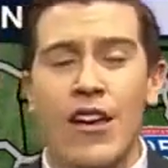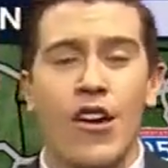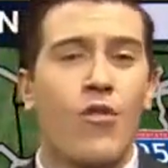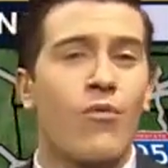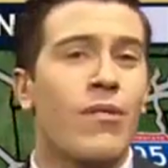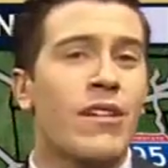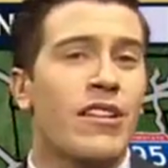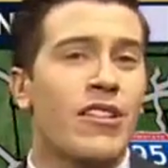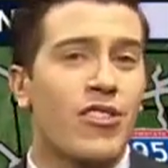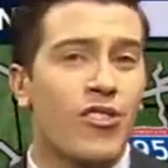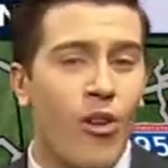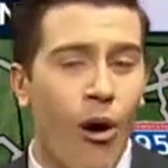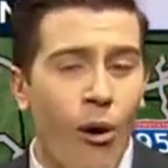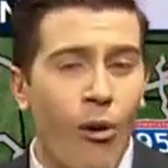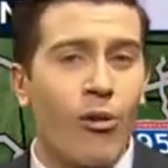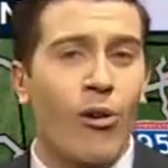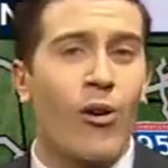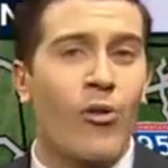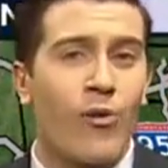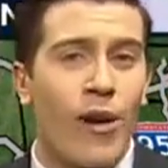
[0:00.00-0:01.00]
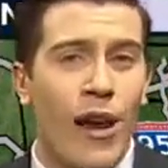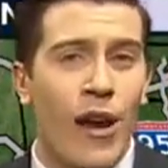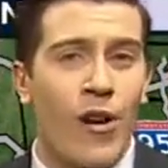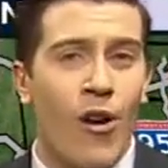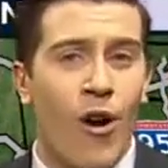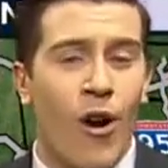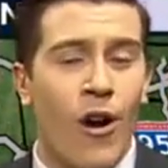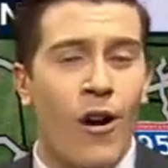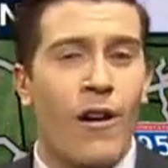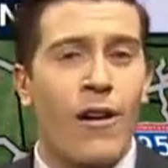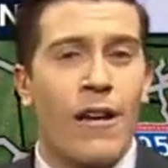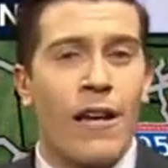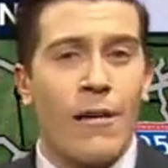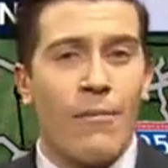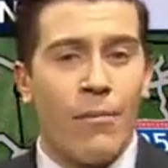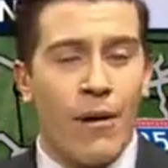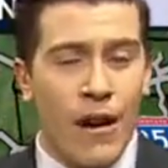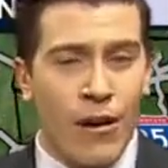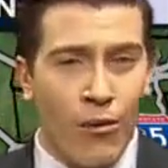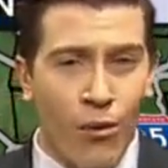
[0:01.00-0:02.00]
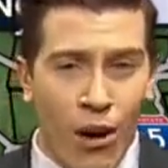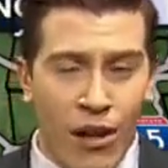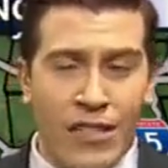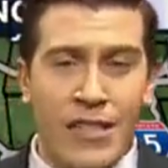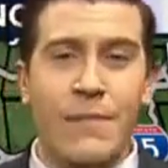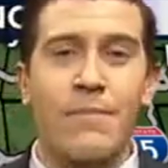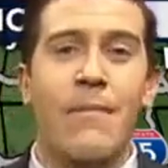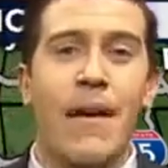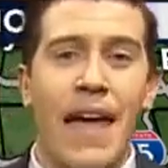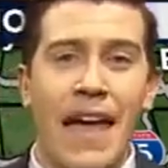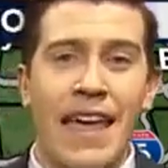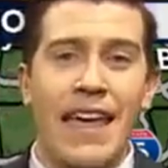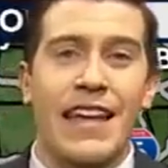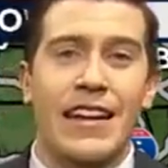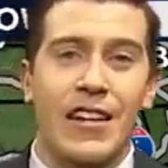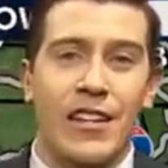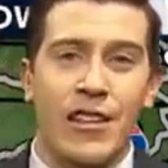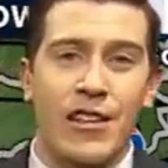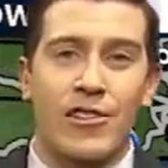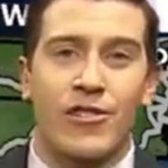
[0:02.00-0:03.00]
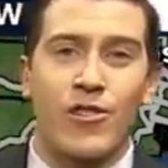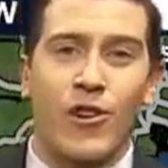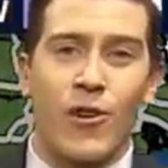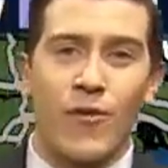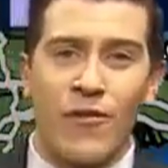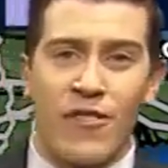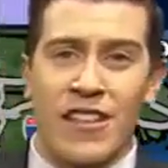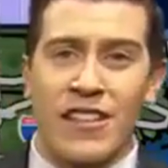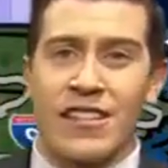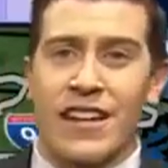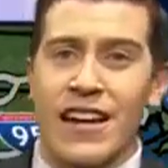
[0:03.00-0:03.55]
We saw it on radar, but it wasn't making it to the surface,